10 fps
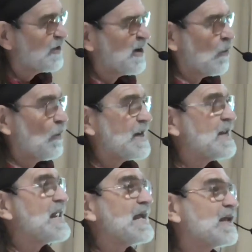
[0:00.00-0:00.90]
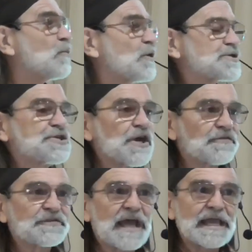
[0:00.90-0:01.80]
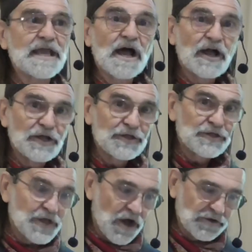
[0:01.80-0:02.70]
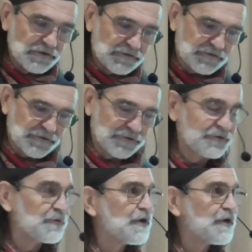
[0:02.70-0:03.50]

When Nina was just a youngster,